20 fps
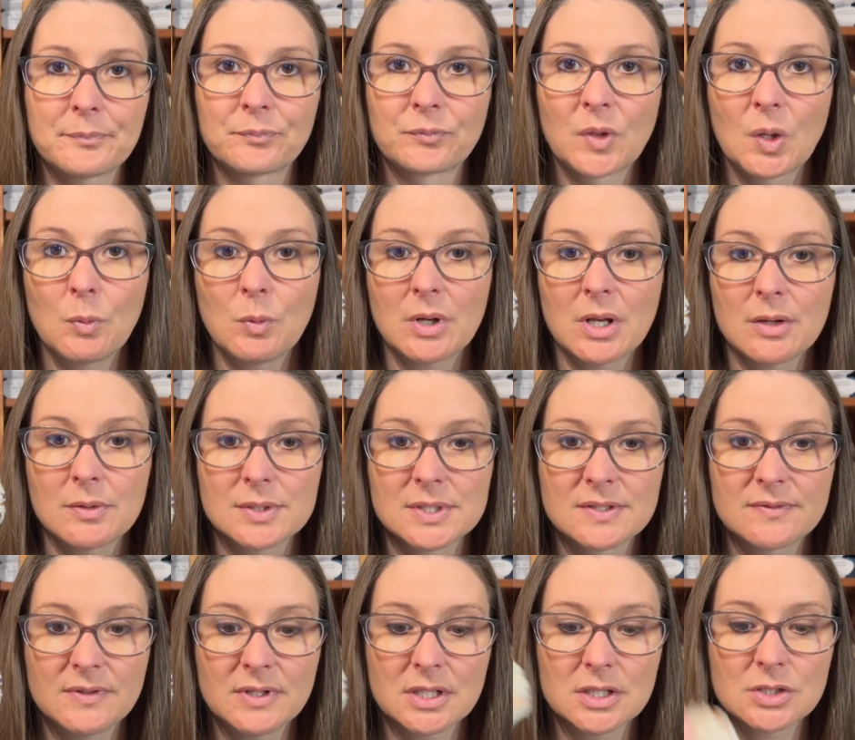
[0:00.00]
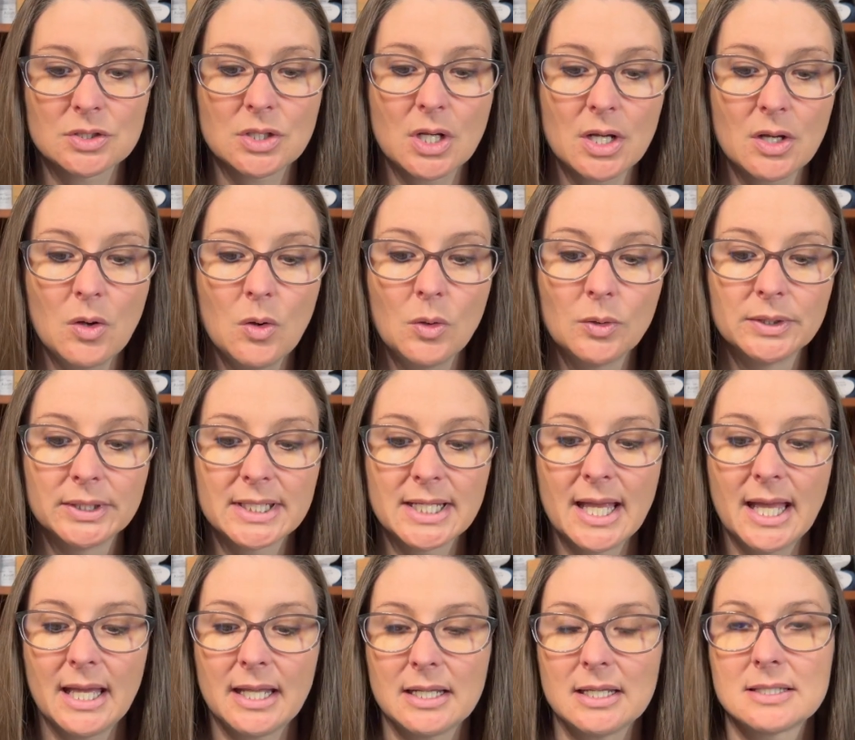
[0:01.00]
when I was finished I only
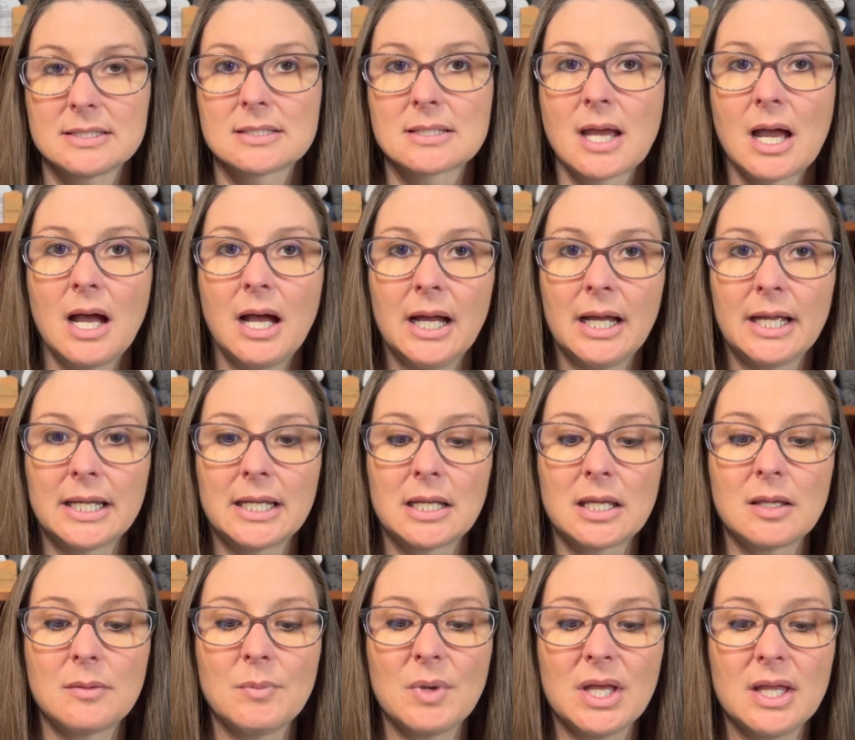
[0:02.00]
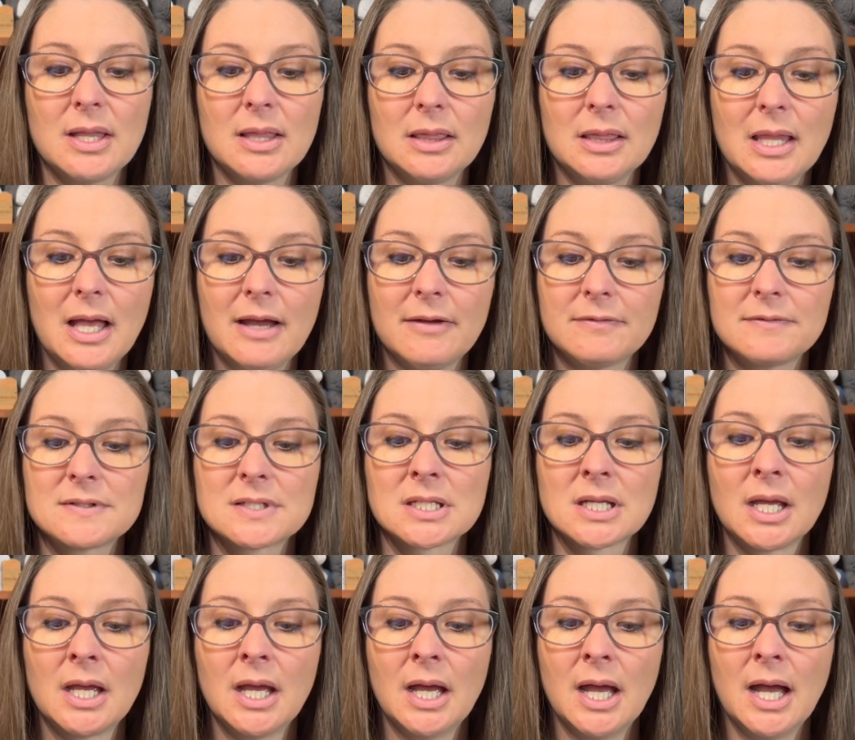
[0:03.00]
had a tiny bit left.
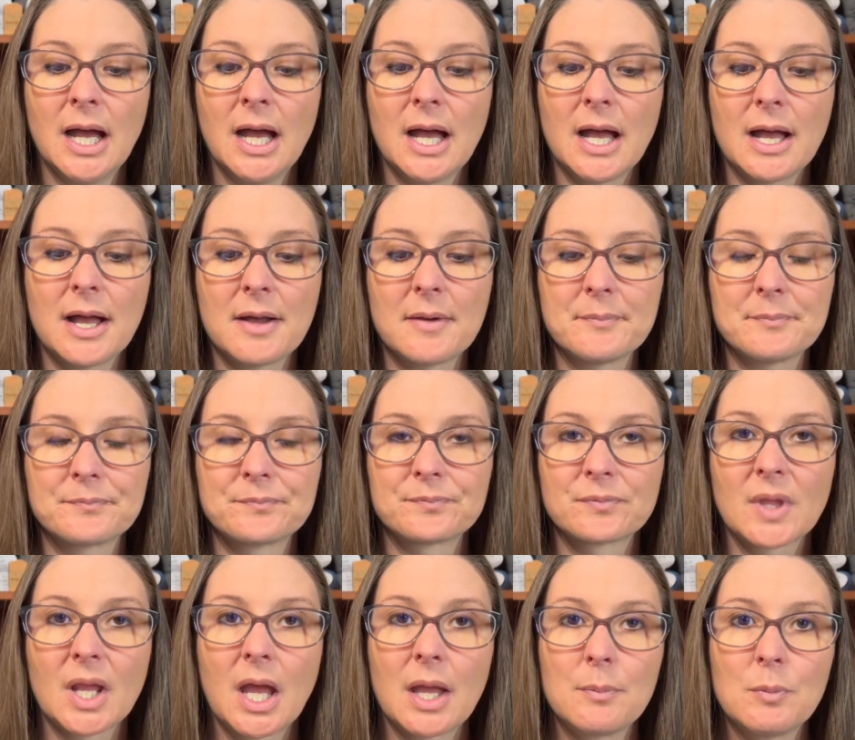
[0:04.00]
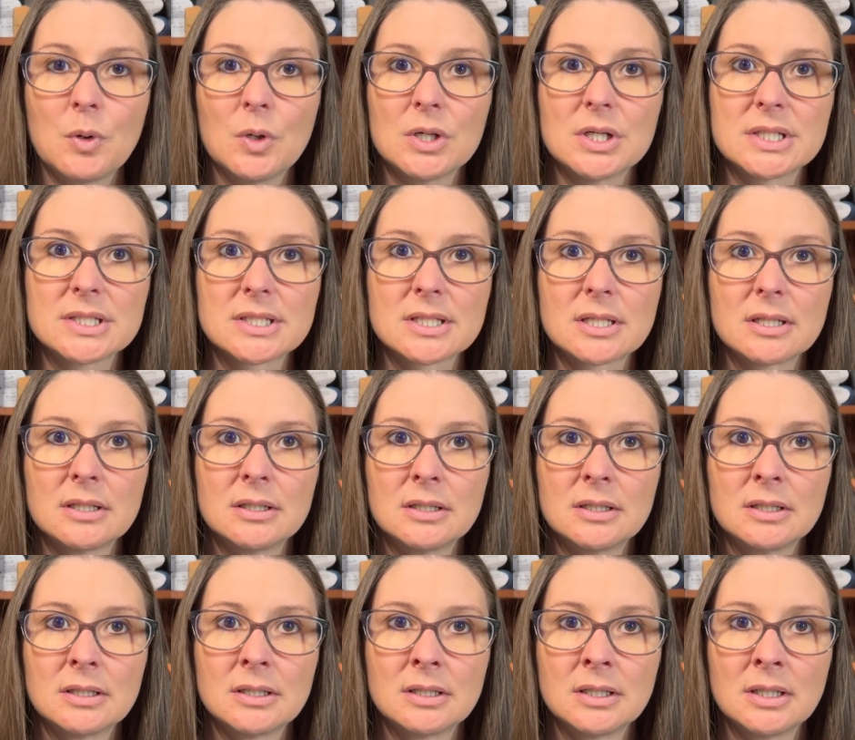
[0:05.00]
I put
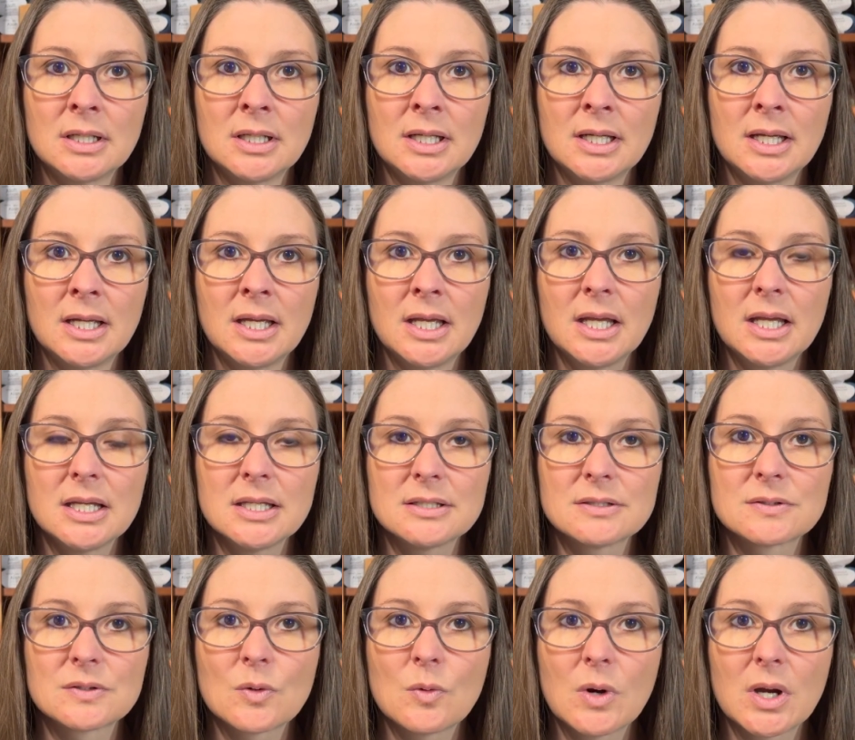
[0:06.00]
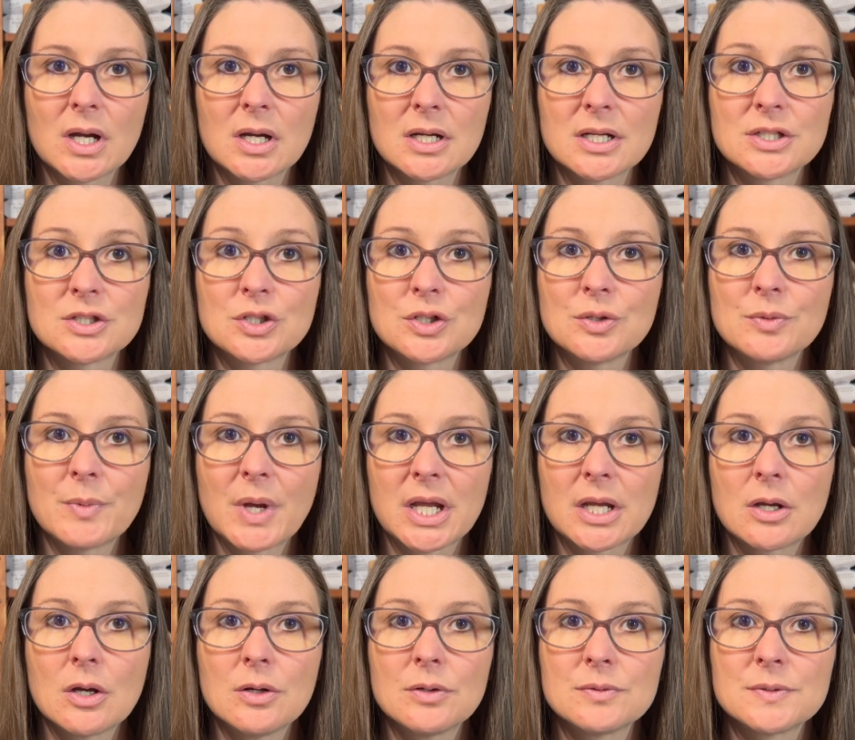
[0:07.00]
a square into my
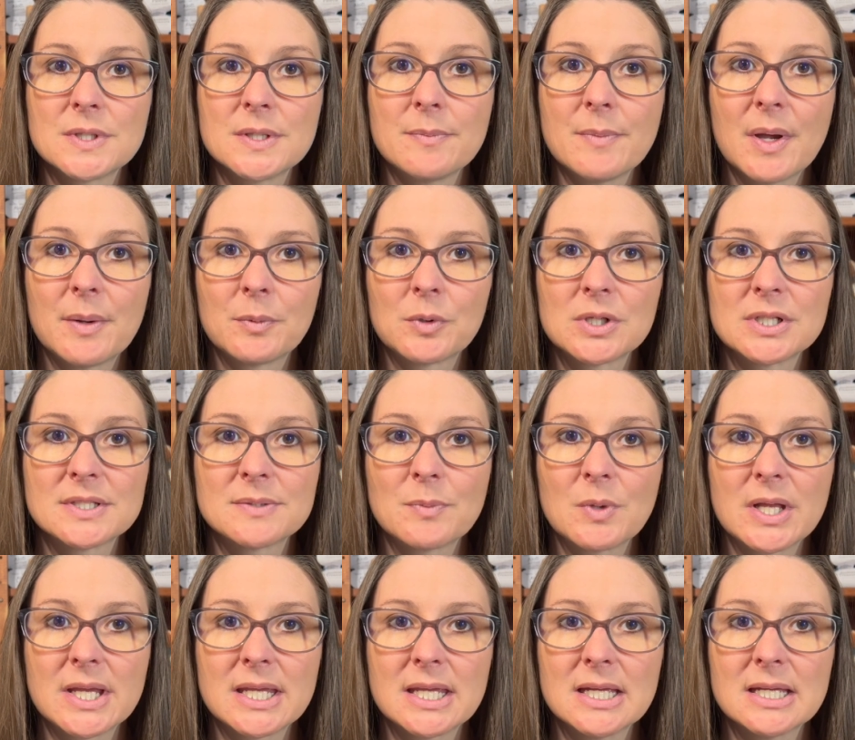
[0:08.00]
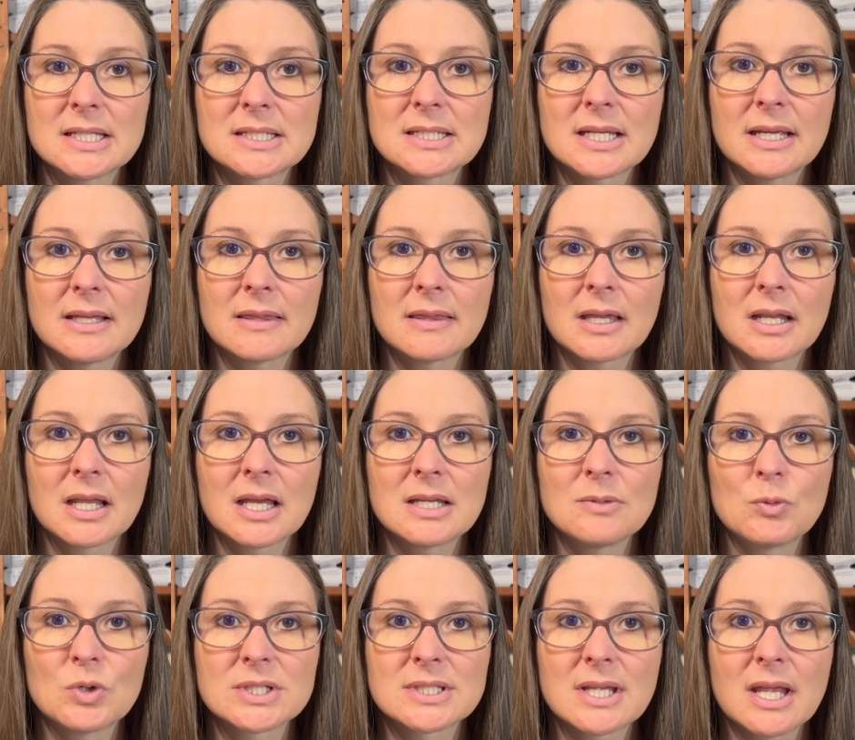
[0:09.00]
Cozy Memories blanket, and then I
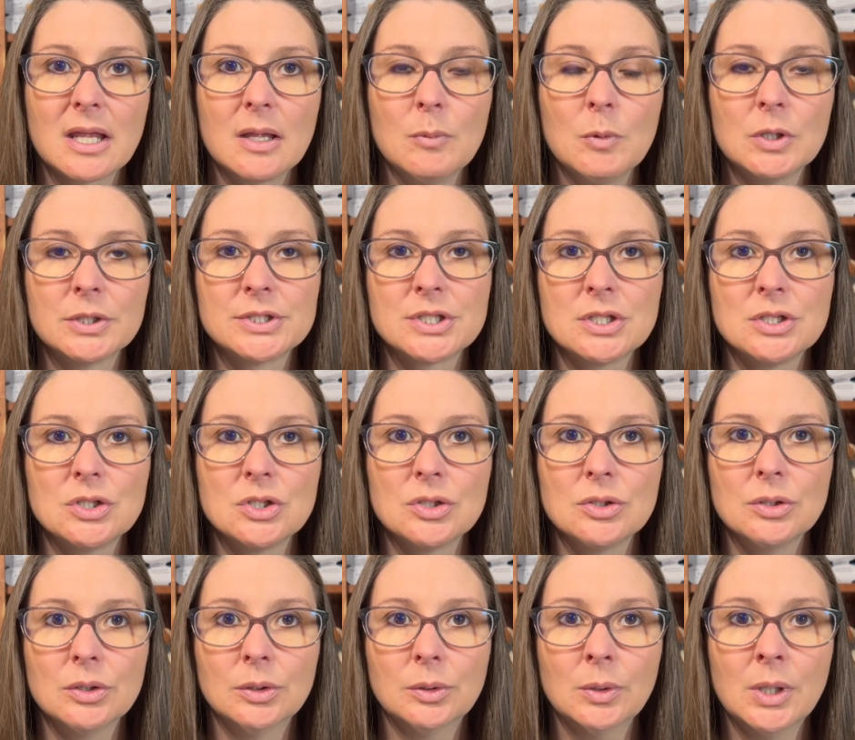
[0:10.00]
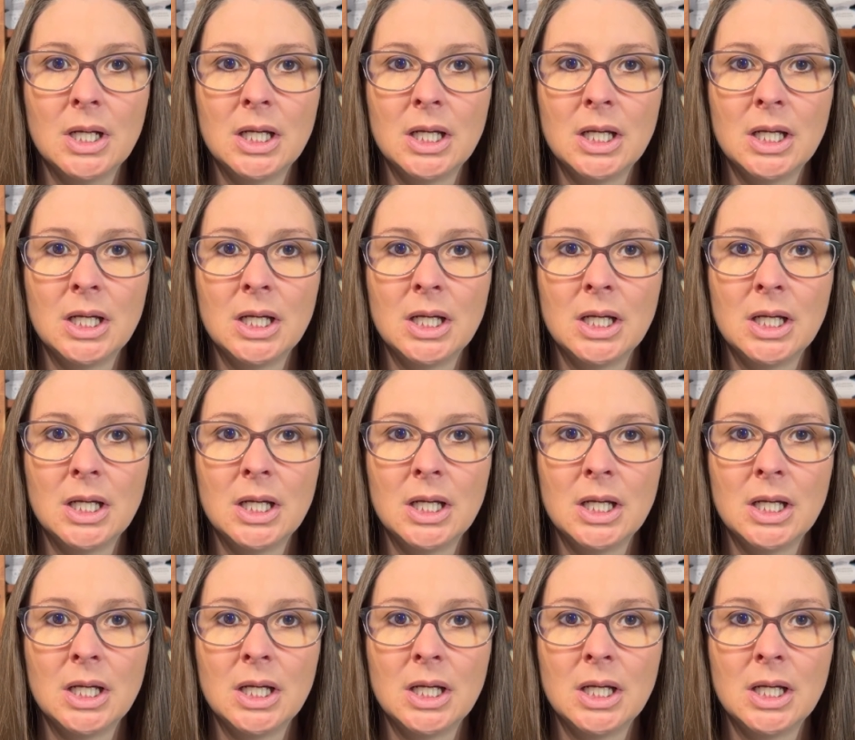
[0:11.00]
was able to do